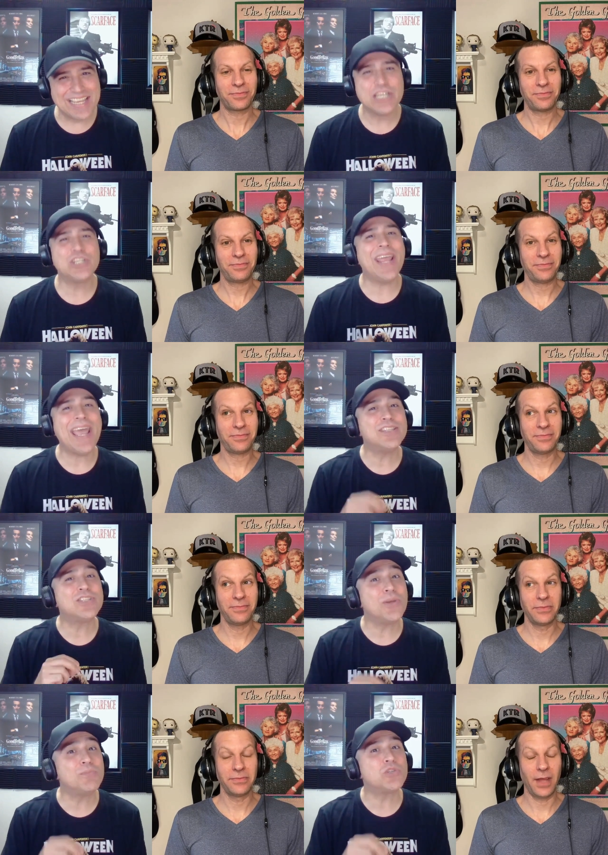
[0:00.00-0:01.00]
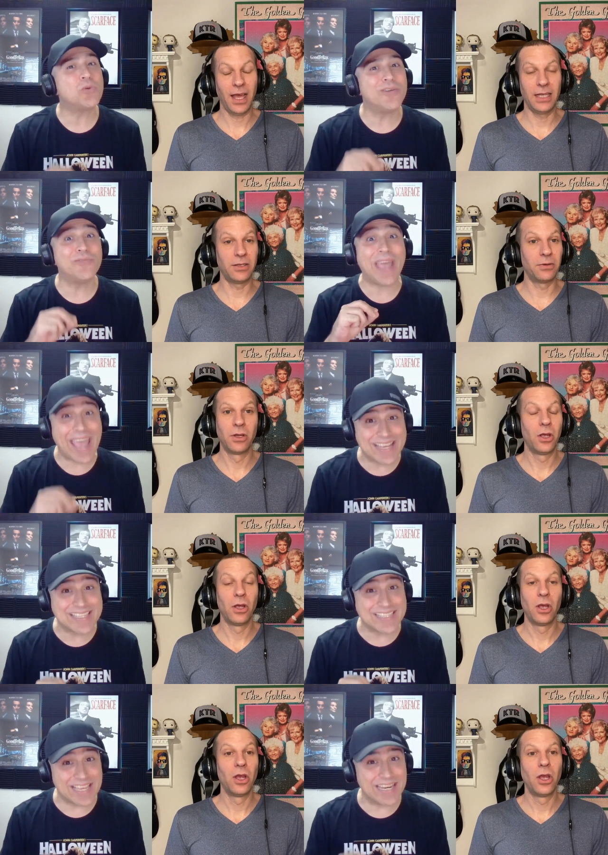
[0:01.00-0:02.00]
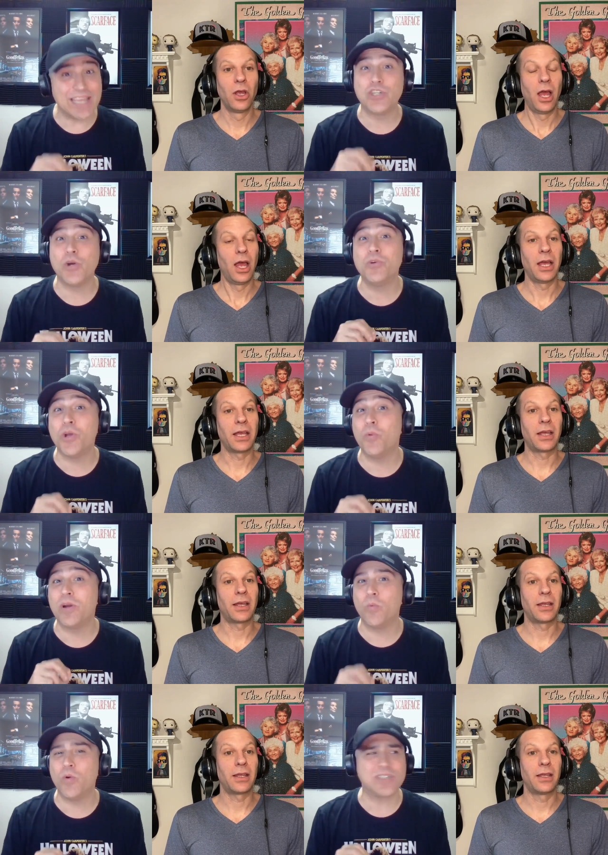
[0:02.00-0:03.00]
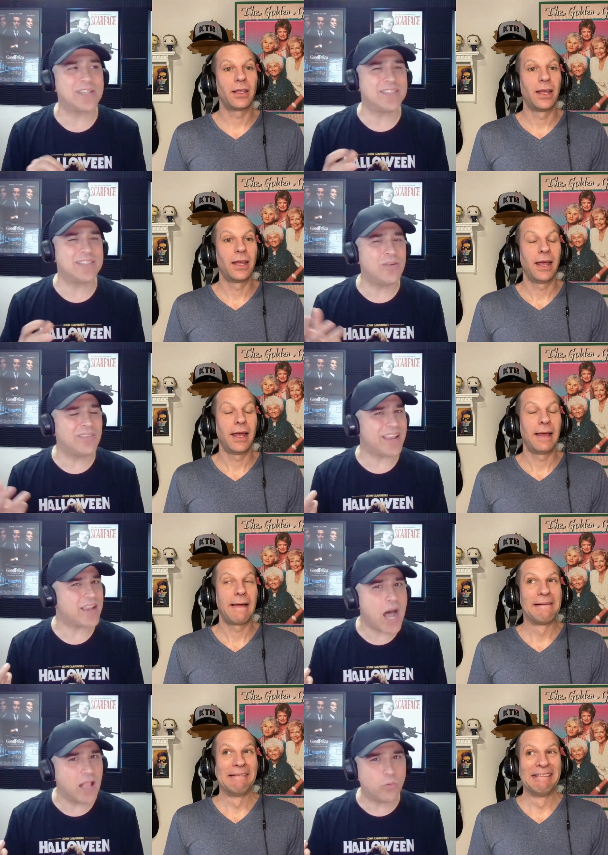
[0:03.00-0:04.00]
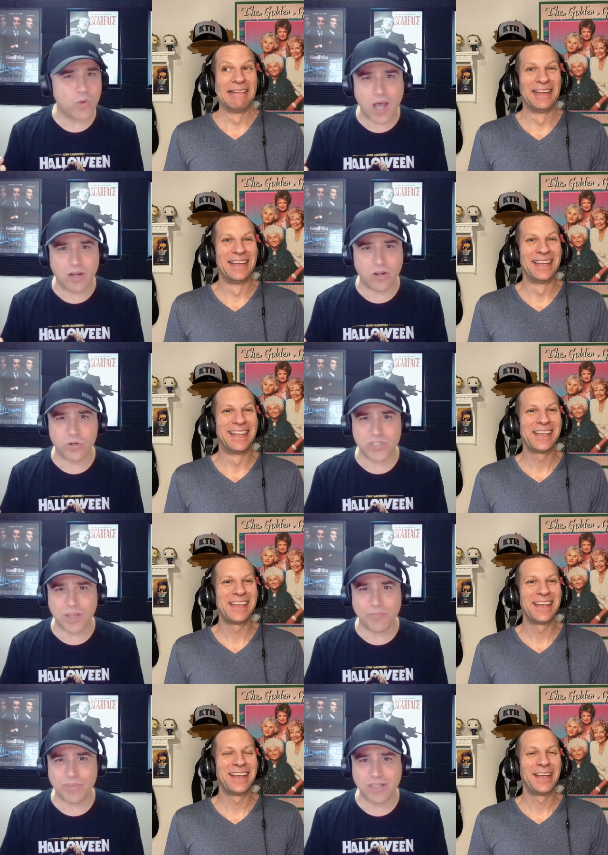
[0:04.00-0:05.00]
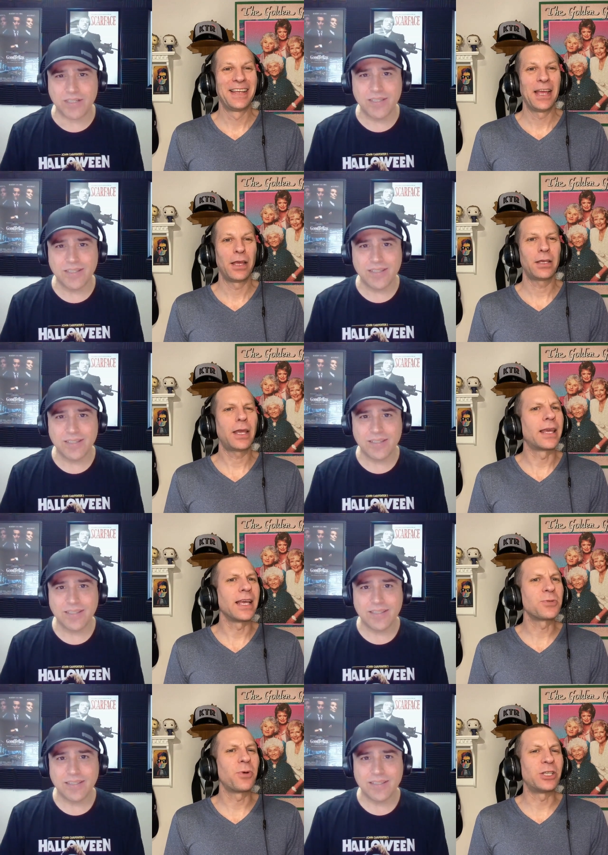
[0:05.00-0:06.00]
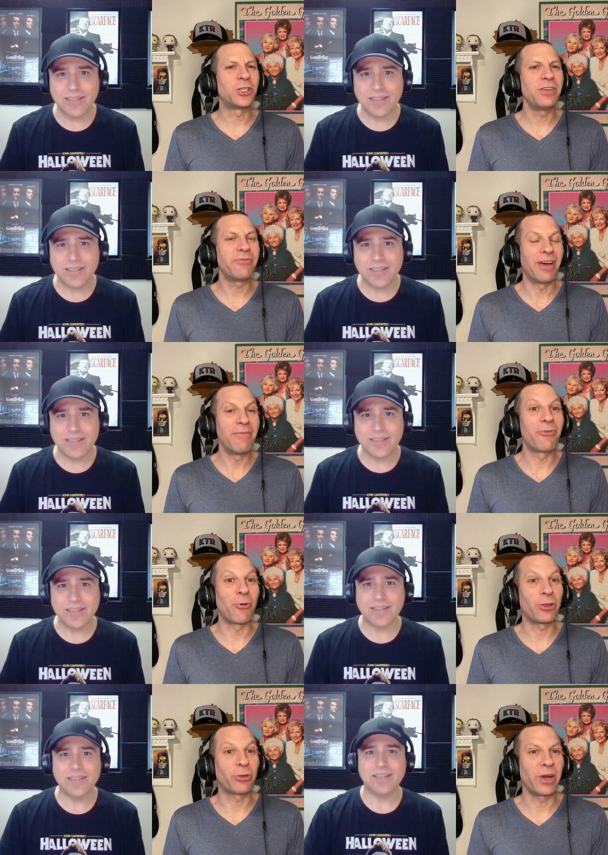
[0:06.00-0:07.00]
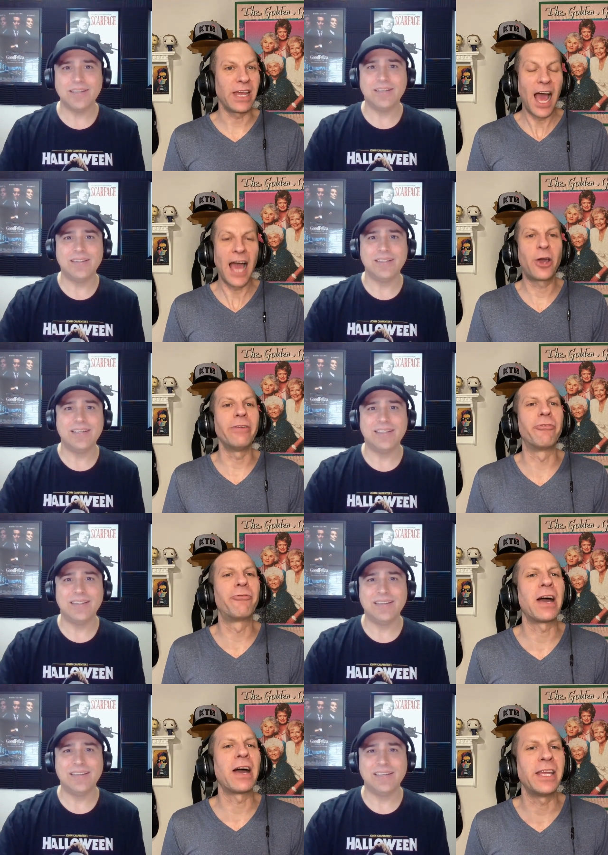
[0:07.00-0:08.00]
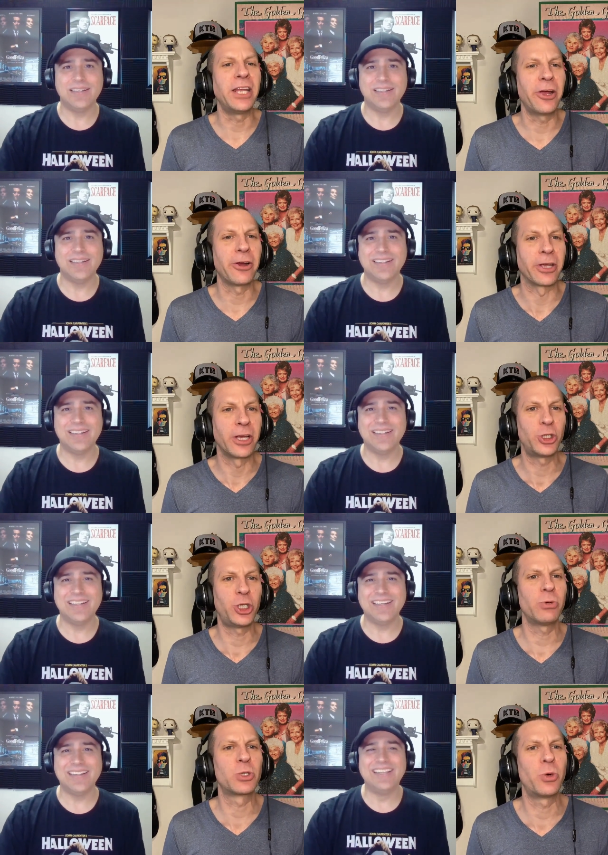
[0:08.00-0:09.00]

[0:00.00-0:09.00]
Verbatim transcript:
Speaker 1: She had some sort of accent. I don't know what it was, because they're in, like, Colorado or something. Yeah,
Speaker 2: guess what, Chief? I'm 43. I couldn't fucking hear her, because she was